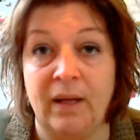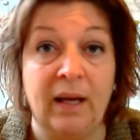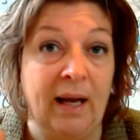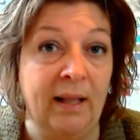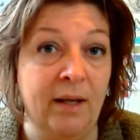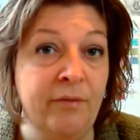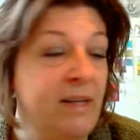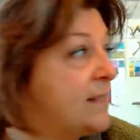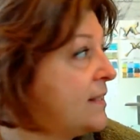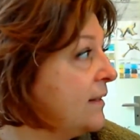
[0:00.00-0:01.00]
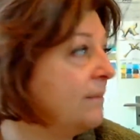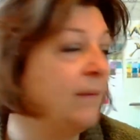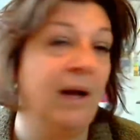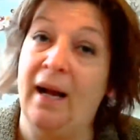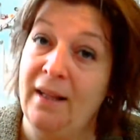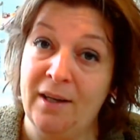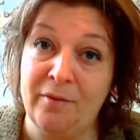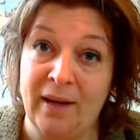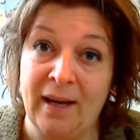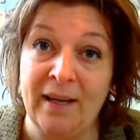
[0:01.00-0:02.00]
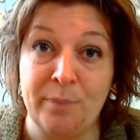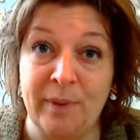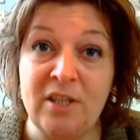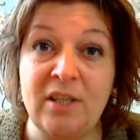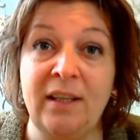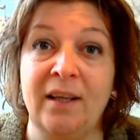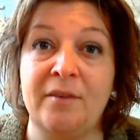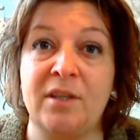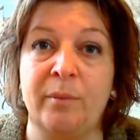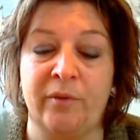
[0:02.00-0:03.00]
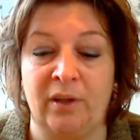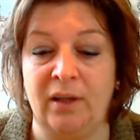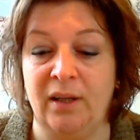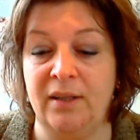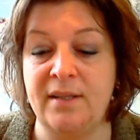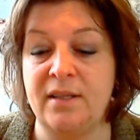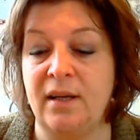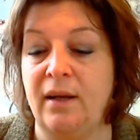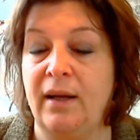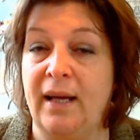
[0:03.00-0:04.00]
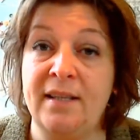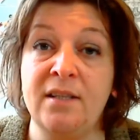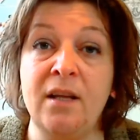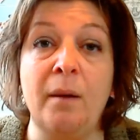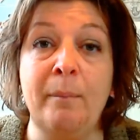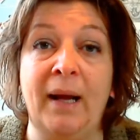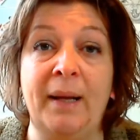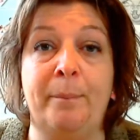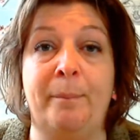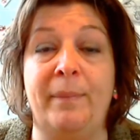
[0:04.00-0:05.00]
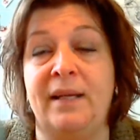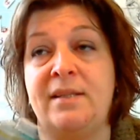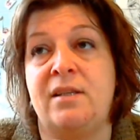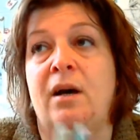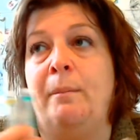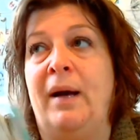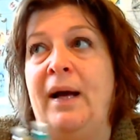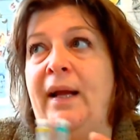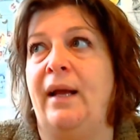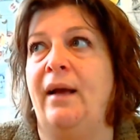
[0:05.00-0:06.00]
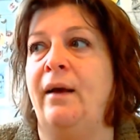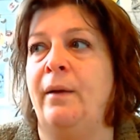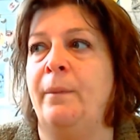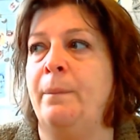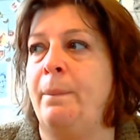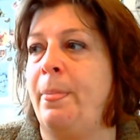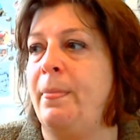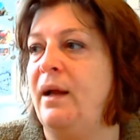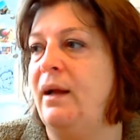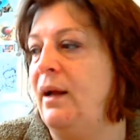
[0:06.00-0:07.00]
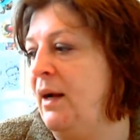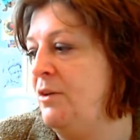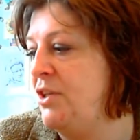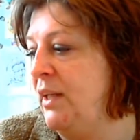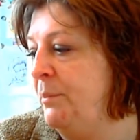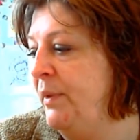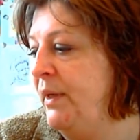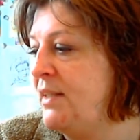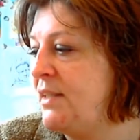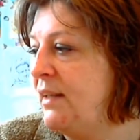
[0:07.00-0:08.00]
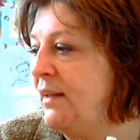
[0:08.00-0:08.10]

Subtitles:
I love it. I especially love some of the colors. It's not my how shall I put it?